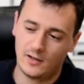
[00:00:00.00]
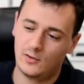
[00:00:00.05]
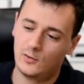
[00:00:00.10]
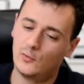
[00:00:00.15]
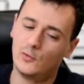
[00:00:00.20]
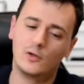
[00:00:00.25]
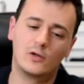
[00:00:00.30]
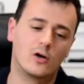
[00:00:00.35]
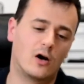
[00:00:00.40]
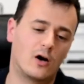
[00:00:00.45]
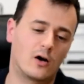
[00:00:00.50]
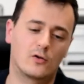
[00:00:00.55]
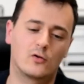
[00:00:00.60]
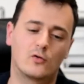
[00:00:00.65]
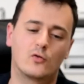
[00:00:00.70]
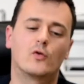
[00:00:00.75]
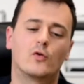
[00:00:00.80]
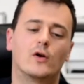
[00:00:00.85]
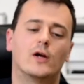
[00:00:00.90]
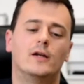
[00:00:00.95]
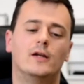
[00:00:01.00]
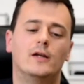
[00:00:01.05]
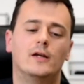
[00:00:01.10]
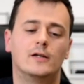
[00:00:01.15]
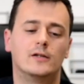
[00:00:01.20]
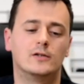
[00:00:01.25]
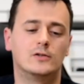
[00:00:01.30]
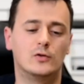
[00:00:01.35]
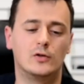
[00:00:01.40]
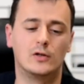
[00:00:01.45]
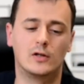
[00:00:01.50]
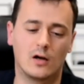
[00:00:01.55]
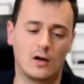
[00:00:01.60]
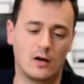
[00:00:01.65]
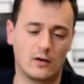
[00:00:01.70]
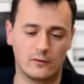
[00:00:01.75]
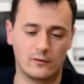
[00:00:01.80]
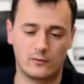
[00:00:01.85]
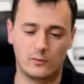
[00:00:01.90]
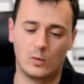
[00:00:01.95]
doing hard trainings doing a
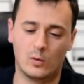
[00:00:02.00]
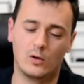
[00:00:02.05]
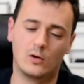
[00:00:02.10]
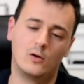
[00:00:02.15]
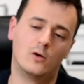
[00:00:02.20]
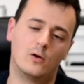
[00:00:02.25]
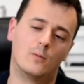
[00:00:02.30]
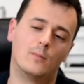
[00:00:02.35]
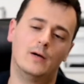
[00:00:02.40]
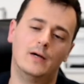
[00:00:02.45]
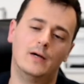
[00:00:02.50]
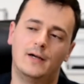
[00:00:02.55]
lot of volume